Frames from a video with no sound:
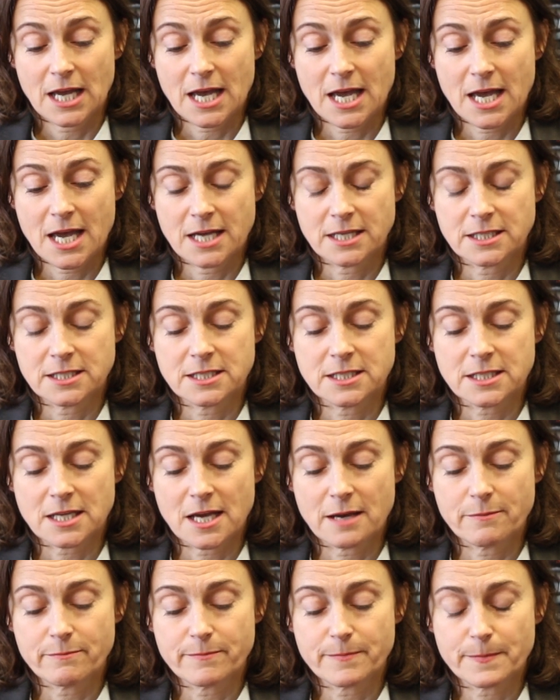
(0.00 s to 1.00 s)
And
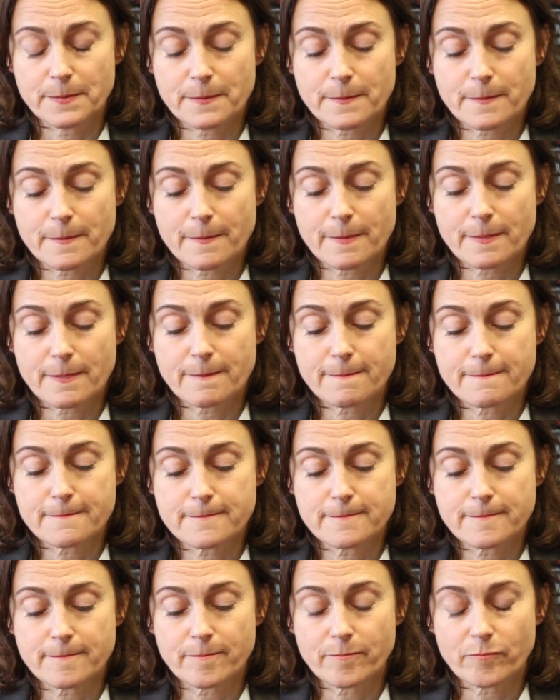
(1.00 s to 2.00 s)
um,
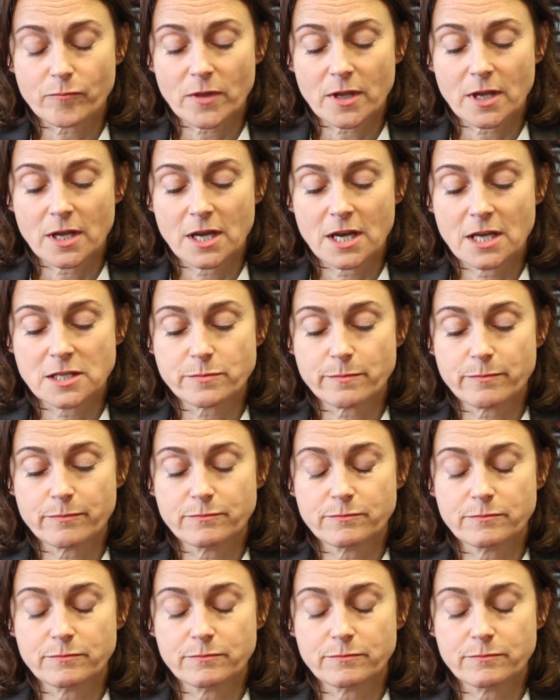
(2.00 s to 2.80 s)
it's